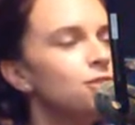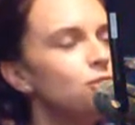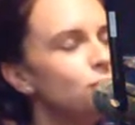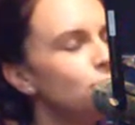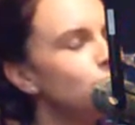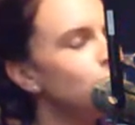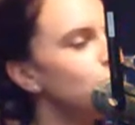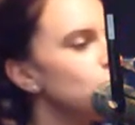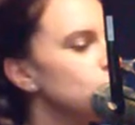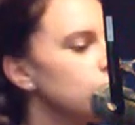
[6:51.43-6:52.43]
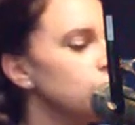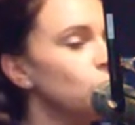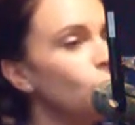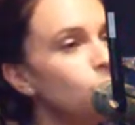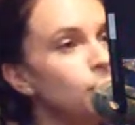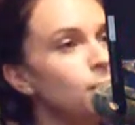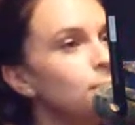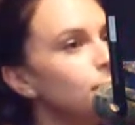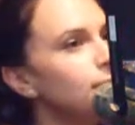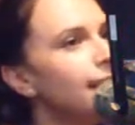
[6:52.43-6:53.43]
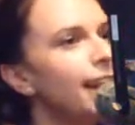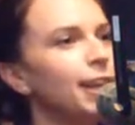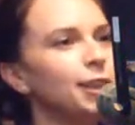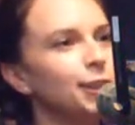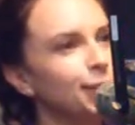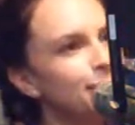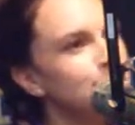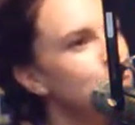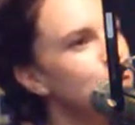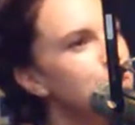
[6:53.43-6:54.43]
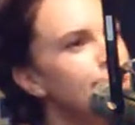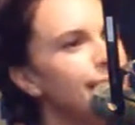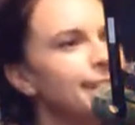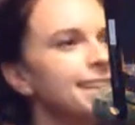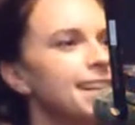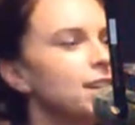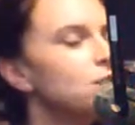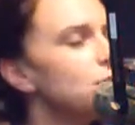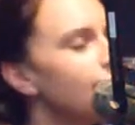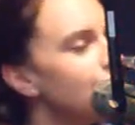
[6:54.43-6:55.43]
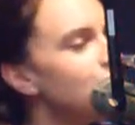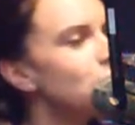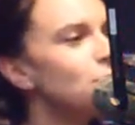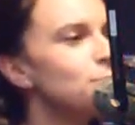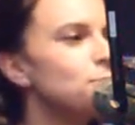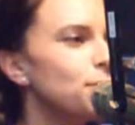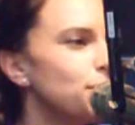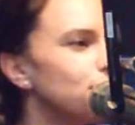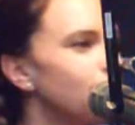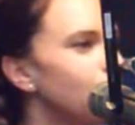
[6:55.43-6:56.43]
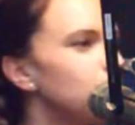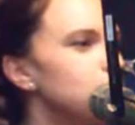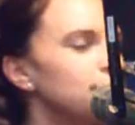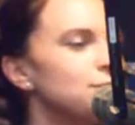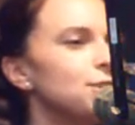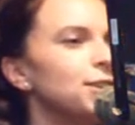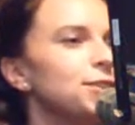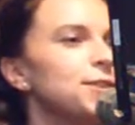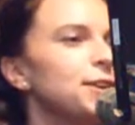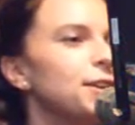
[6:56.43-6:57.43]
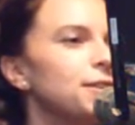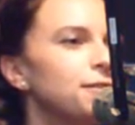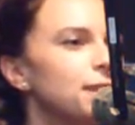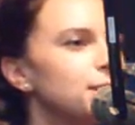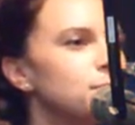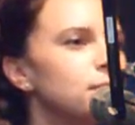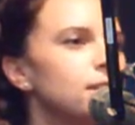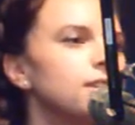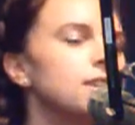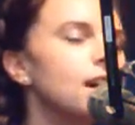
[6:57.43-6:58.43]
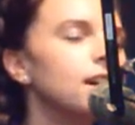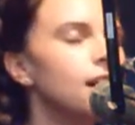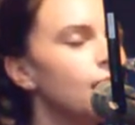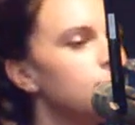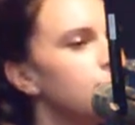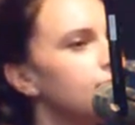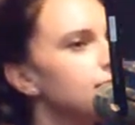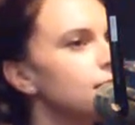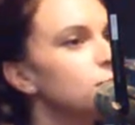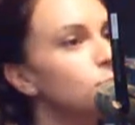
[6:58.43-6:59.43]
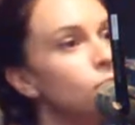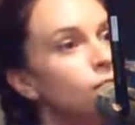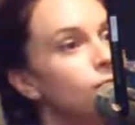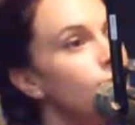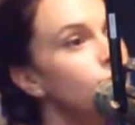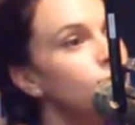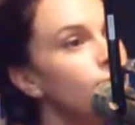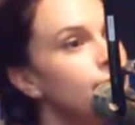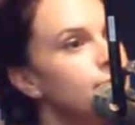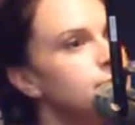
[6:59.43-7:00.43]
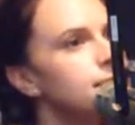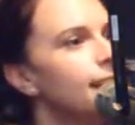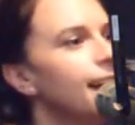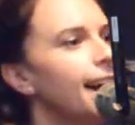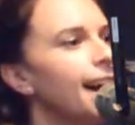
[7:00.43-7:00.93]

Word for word: in June, you can go purple and learn more about it. Change your profile picture. You can go to facebook.com/profileframes